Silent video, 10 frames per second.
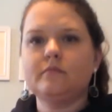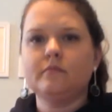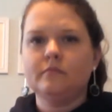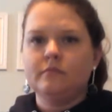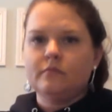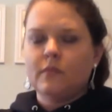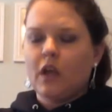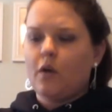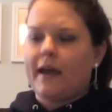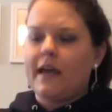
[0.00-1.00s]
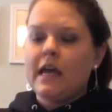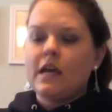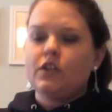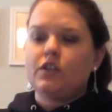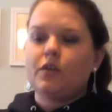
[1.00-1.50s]
Okay, so for
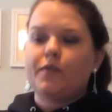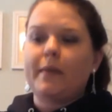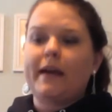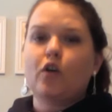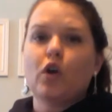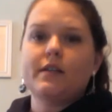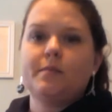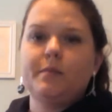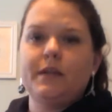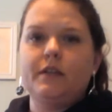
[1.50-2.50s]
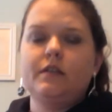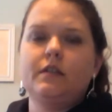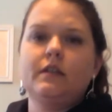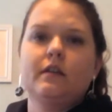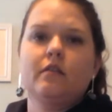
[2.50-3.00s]
my cross piece,
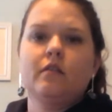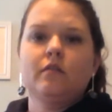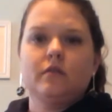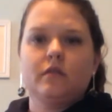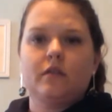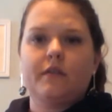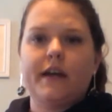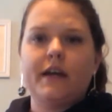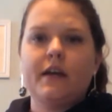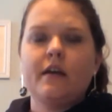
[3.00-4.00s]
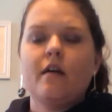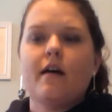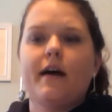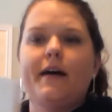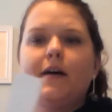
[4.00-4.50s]
all right,
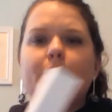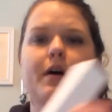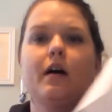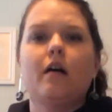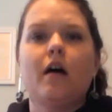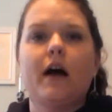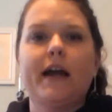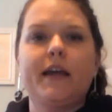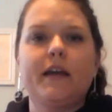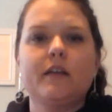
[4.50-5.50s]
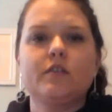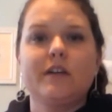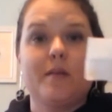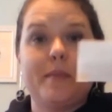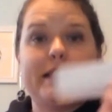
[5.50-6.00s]
I cut my
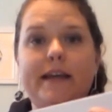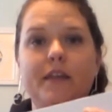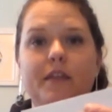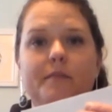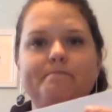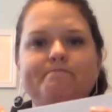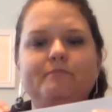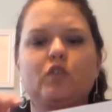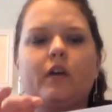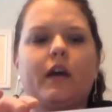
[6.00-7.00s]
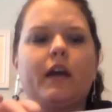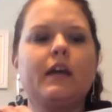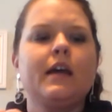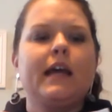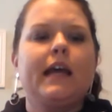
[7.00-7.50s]
length, okay?
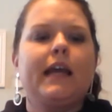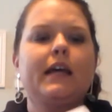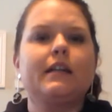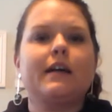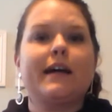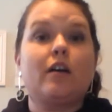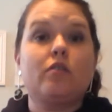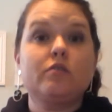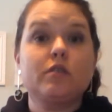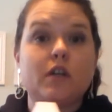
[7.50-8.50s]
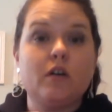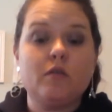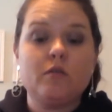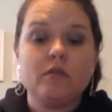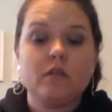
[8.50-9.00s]
And I also
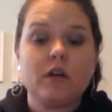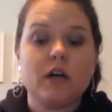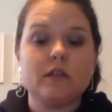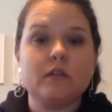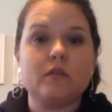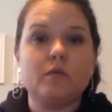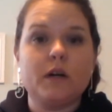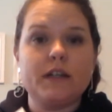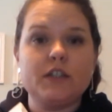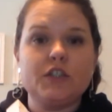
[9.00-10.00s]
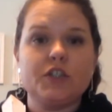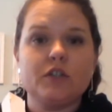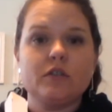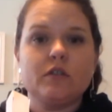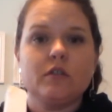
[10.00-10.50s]
cut little 1-inch
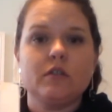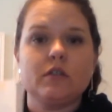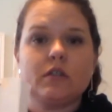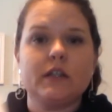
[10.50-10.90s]
slits